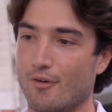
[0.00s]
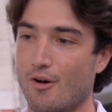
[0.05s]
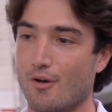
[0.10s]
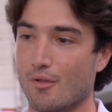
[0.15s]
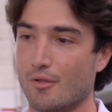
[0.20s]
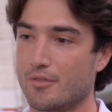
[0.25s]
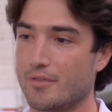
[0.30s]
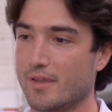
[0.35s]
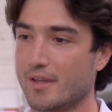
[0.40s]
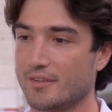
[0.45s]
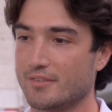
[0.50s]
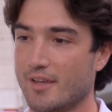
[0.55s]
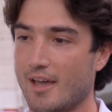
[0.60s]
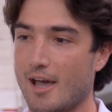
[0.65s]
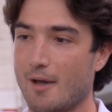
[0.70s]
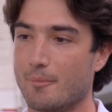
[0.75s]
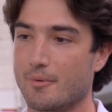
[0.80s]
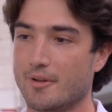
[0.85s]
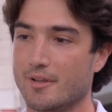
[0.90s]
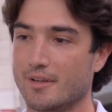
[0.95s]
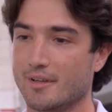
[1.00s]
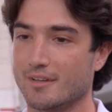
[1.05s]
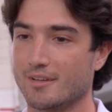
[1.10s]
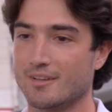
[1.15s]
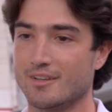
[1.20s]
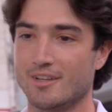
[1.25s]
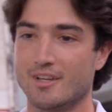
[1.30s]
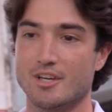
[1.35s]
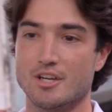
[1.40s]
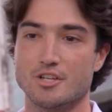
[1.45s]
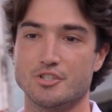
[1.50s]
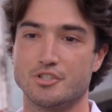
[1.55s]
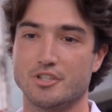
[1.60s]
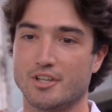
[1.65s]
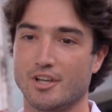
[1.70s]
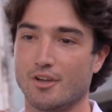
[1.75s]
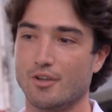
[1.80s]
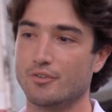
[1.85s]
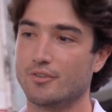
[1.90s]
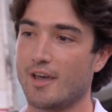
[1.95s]
of all the things happening.
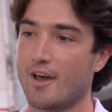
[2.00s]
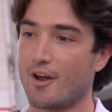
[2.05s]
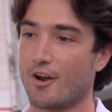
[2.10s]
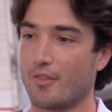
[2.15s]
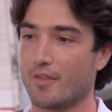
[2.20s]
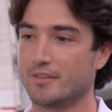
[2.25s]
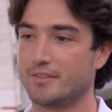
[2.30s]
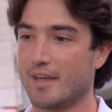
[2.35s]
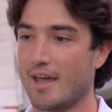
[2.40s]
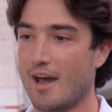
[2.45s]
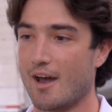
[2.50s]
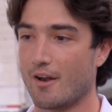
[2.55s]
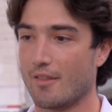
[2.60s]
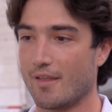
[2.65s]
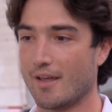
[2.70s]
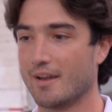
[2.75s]
She goes out in the town,